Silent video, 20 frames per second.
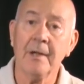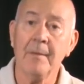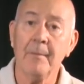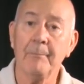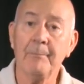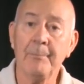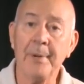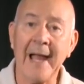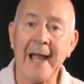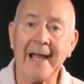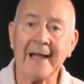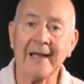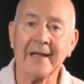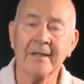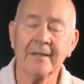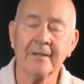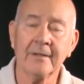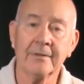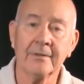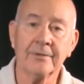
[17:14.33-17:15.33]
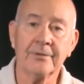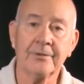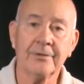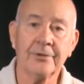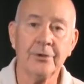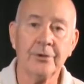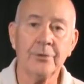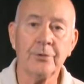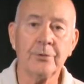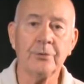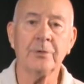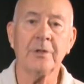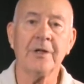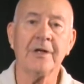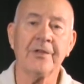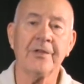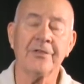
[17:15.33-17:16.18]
back to